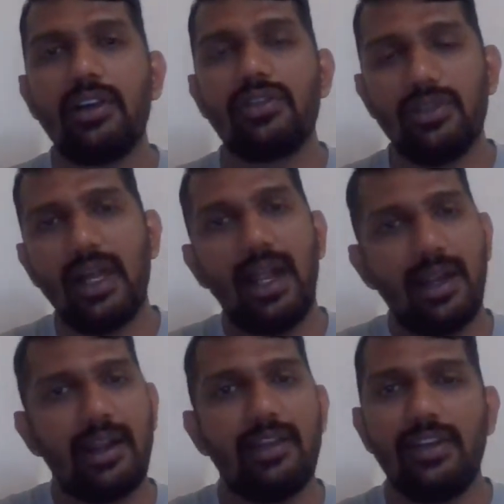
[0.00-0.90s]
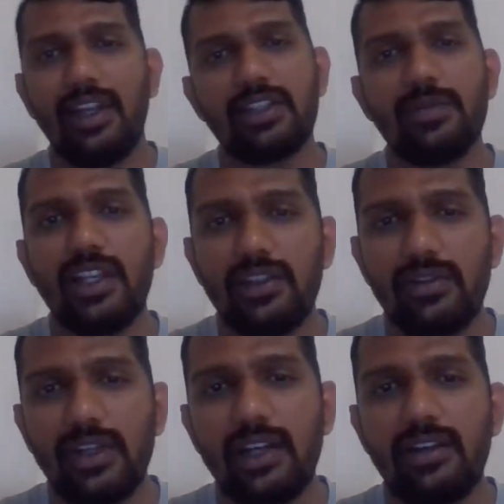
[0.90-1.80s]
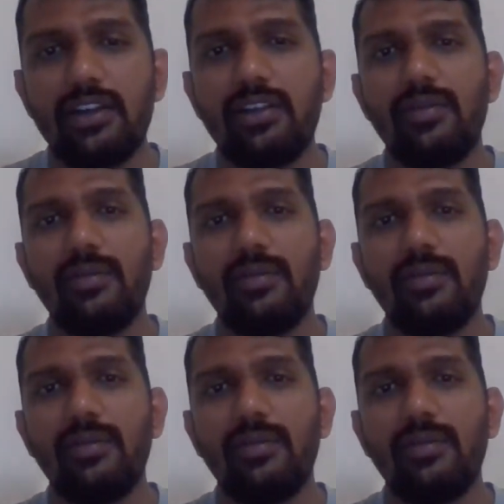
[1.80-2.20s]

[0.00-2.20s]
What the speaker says: So that I will explain you later.